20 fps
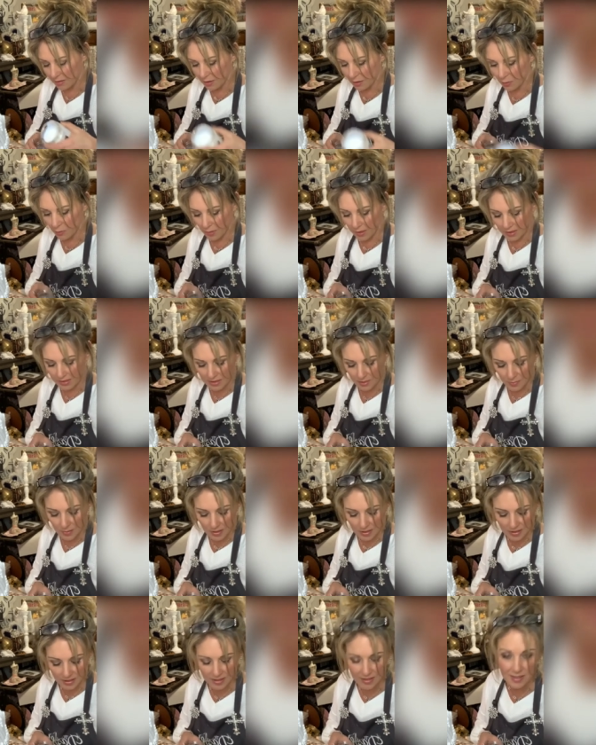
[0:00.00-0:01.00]
You want it to
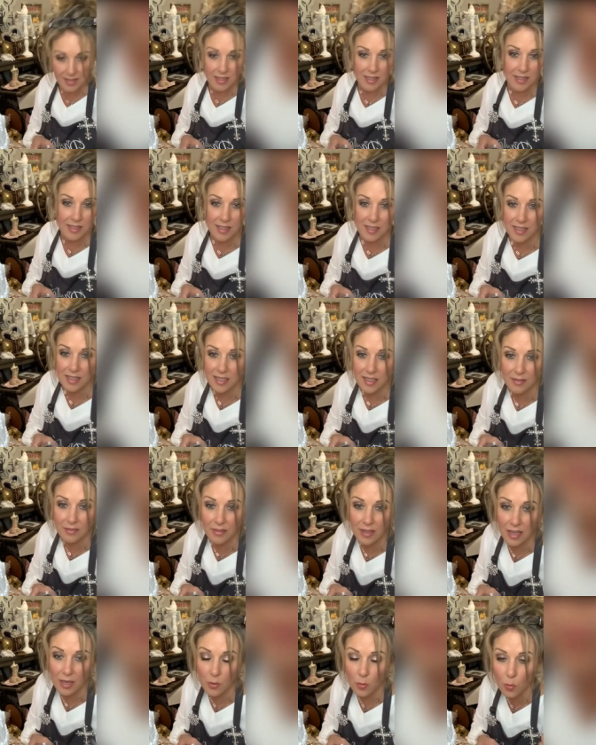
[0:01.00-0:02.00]
be the consistency of
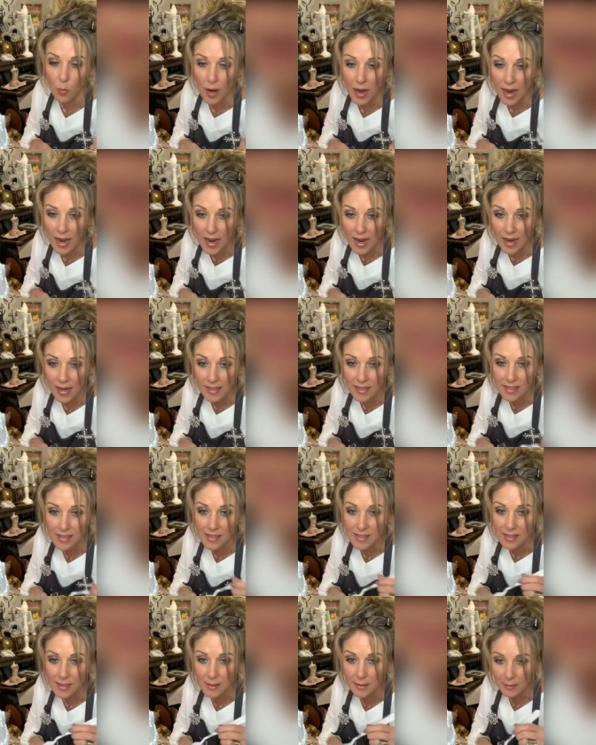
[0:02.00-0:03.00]
like
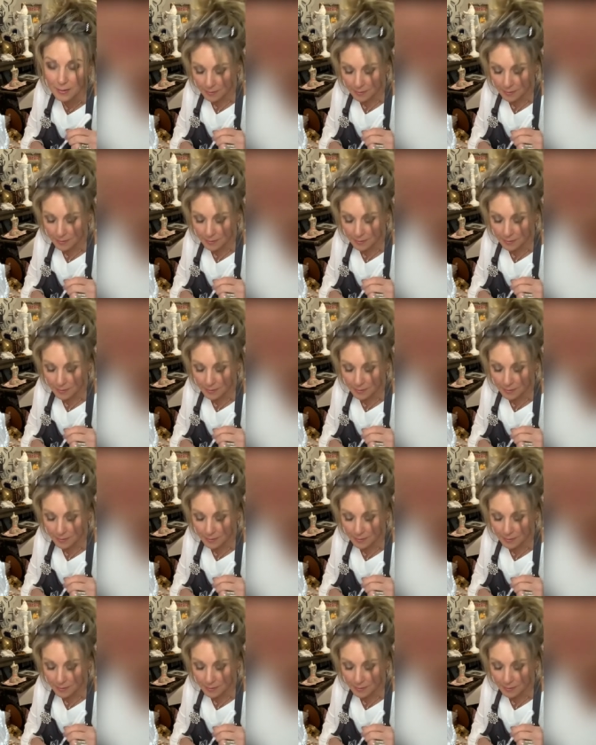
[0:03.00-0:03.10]
wax.